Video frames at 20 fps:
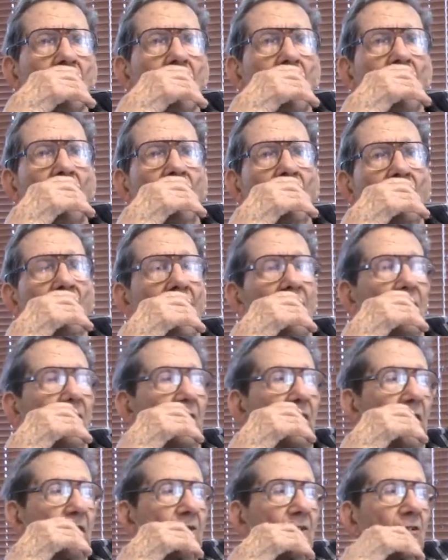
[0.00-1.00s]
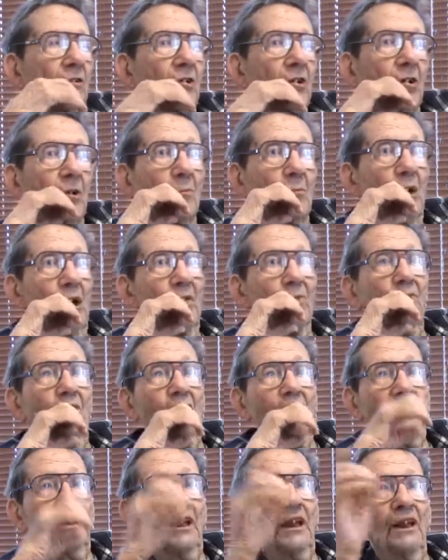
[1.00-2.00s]
Oh yeah, matter of
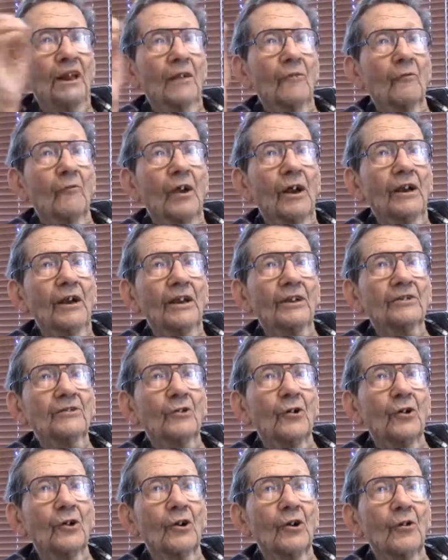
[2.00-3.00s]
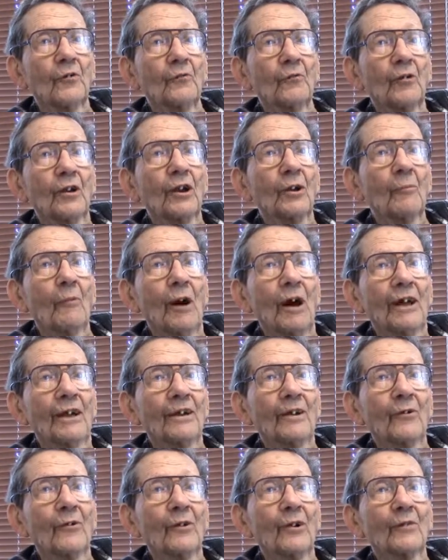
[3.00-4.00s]
fact, they lived right next door to a friend of mine
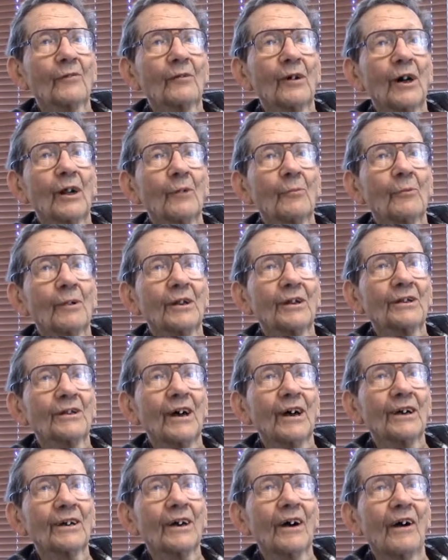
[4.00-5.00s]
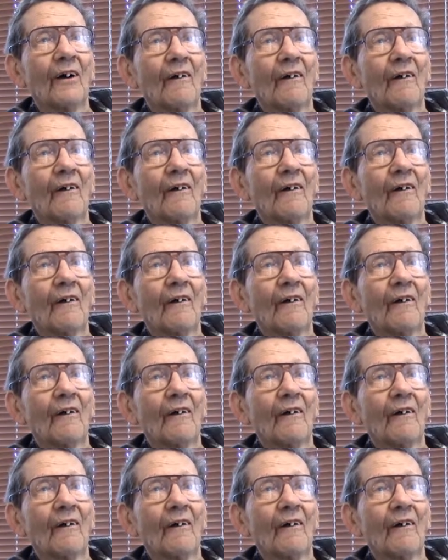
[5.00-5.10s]
who lived out of Minnetonka.